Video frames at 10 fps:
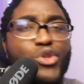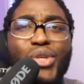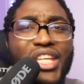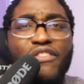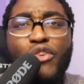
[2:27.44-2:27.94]

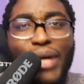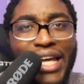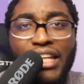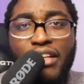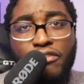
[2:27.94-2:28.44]
to give you
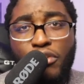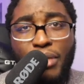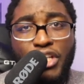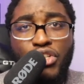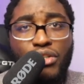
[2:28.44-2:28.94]
any
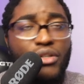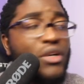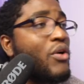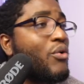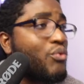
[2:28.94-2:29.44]
information.
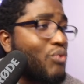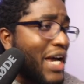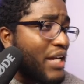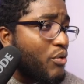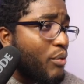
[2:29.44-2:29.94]

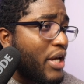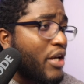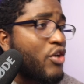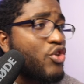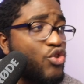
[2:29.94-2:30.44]
Right away,